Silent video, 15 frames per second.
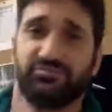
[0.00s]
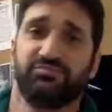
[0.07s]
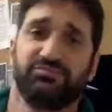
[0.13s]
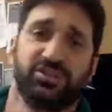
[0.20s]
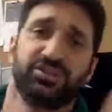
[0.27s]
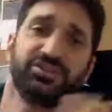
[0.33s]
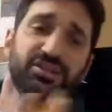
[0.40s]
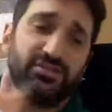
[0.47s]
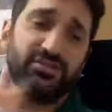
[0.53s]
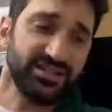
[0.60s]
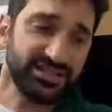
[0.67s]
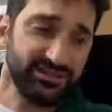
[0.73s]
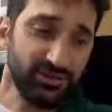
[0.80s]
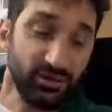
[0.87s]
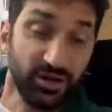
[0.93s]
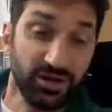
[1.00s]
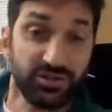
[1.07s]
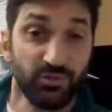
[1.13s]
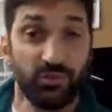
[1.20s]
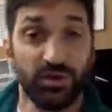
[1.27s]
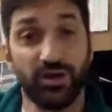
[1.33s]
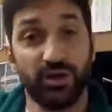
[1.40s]
traditional Thanksgiving question.
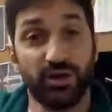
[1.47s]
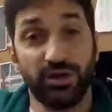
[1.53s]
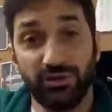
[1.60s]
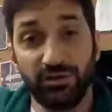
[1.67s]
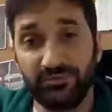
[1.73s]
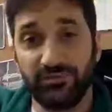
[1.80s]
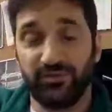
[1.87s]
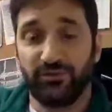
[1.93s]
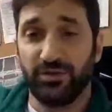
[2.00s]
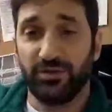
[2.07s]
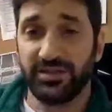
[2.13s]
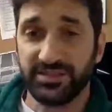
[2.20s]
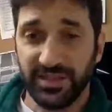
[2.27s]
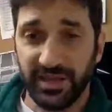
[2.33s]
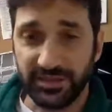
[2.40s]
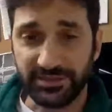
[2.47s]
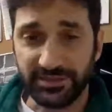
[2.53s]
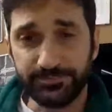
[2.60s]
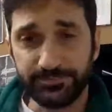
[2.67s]
What are you thankful for these days?